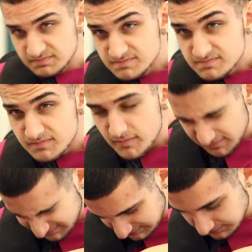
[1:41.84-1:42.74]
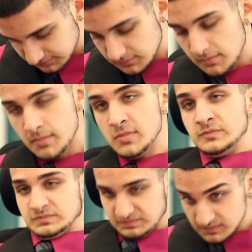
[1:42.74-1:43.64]
the body. So
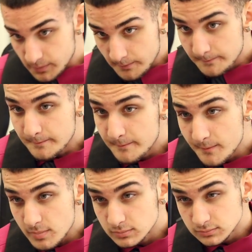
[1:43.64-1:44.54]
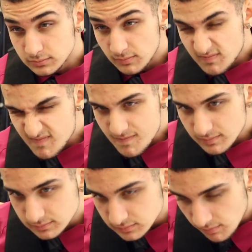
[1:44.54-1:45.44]
when you stand up, it'll all rush to our feet
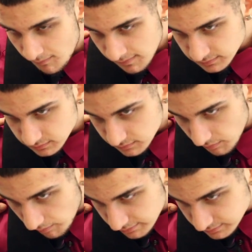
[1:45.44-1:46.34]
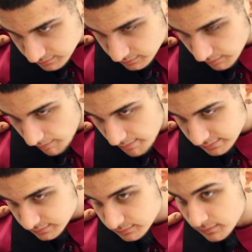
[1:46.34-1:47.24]
or it'll go too
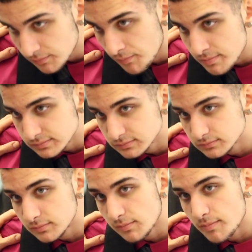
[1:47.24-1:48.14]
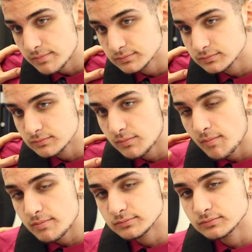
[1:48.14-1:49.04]
high. So being able to
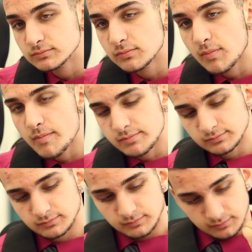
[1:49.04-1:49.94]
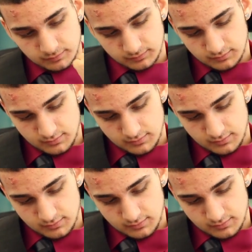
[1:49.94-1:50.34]
regulate your blood pressure for an hour,